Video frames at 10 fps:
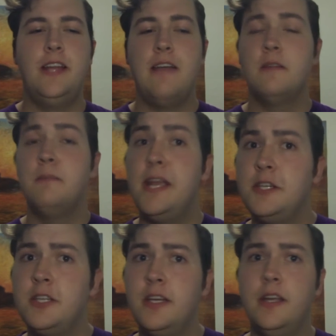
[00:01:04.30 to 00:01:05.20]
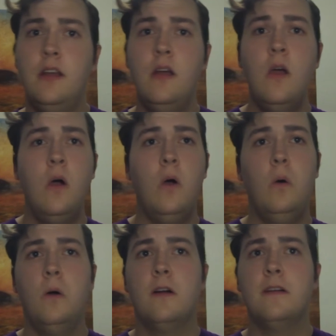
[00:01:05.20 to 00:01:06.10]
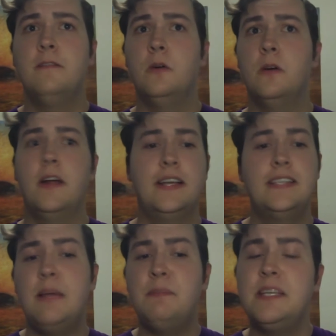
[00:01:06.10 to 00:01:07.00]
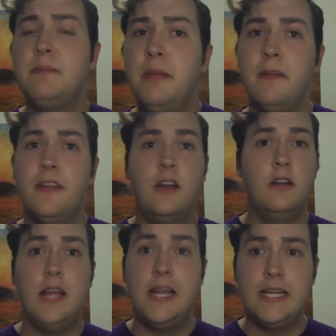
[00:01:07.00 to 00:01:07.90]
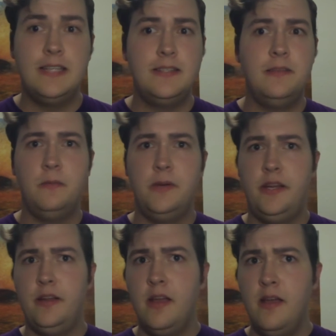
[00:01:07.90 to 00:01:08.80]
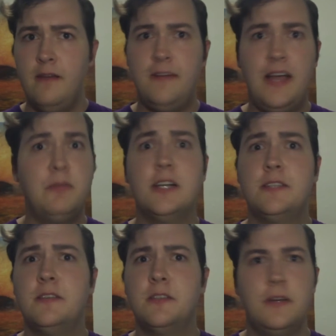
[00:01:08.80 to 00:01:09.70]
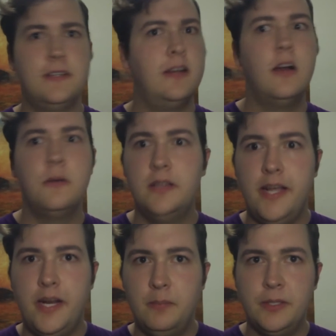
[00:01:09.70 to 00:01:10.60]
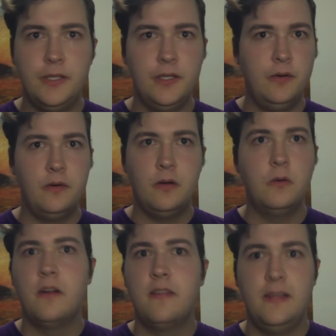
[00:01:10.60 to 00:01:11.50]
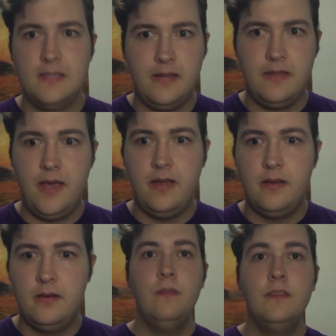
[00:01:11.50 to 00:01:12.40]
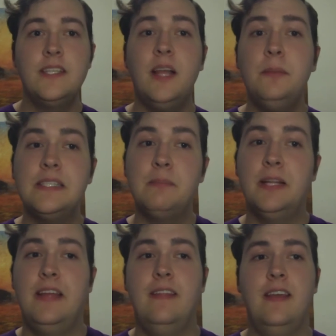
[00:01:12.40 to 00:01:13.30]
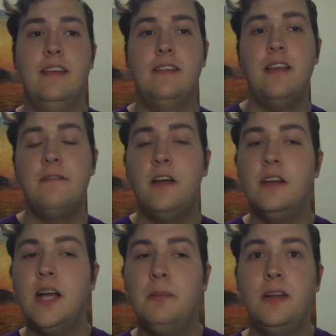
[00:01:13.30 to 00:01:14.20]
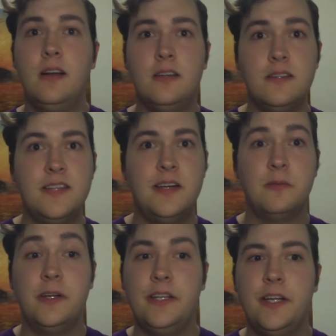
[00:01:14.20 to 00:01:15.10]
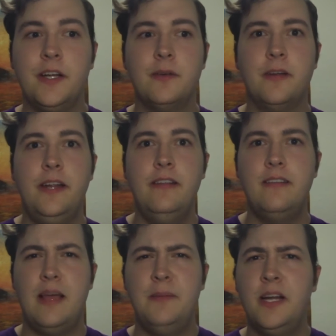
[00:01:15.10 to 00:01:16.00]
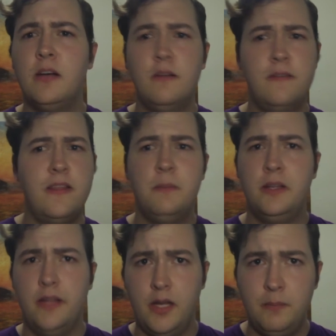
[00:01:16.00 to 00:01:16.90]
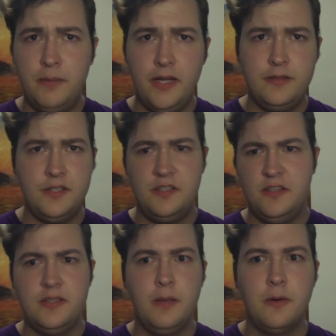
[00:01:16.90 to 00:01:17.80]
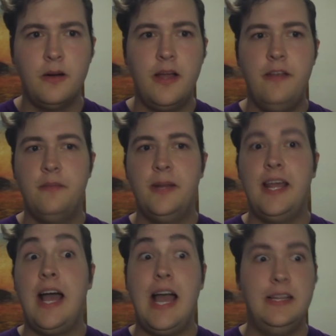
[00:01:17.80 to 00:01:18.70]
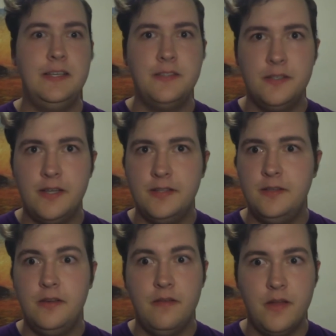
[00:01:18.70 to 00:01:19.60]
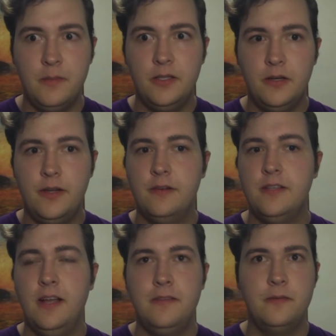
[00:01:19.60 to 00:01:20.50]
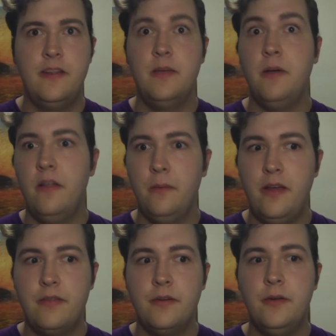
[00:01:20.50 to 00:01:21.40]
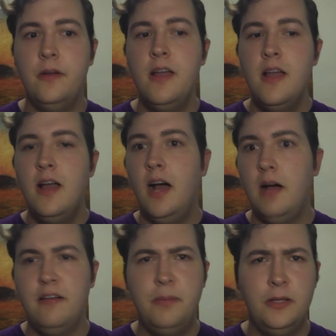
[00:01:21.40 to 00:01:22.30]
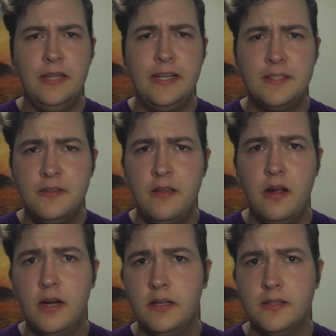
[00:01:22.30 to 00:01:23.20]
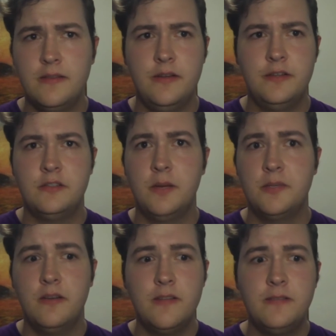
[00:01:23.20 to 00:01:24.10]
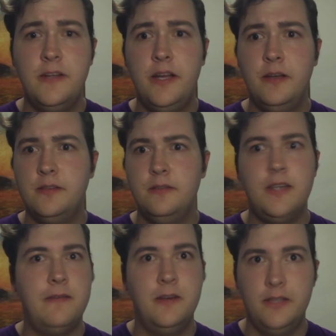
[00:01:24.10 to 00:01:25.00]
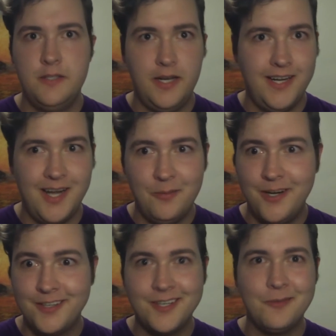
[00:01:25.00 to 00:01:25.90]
affirmation or for accepting people that aren't like us if we find parts of stories that aren't relatable or things like that. To help explain this, I found a couple articles that are really good reads. I'm going to go over them a little bit just to summarize, but I highly suggest you give them a look yourself and read them all the way through. I've put links to the articles in the description of this video, so definitely check it out when you're done